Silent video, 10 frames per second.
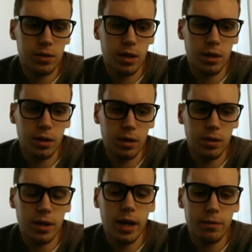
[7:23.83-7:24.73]
than
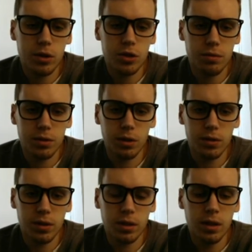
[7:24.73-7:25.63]
average,
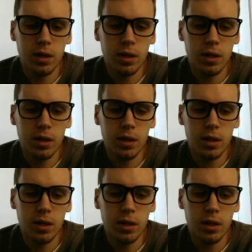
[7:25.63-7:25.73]
resulting